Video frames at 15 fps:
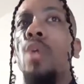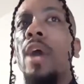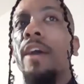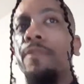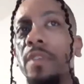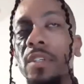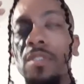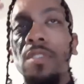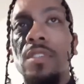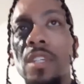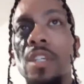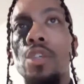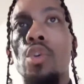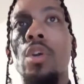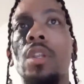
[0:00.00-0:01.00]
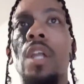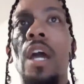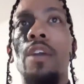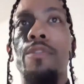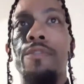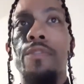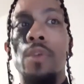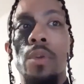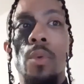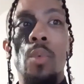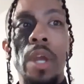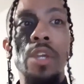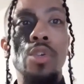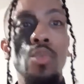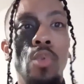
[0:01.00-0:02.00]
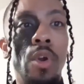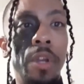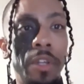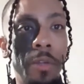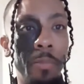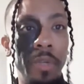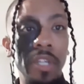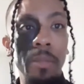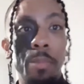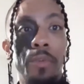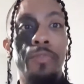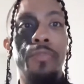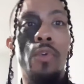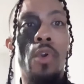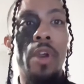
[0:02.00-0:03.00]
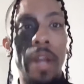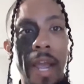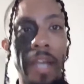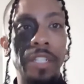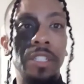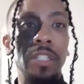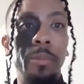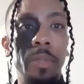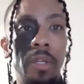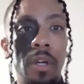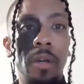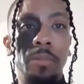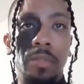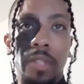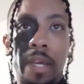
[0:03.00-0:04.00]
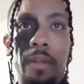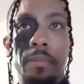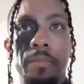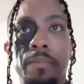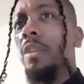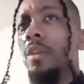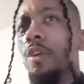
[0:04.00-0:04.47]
You have to see your life for the way you want it to be before it actually becomes that.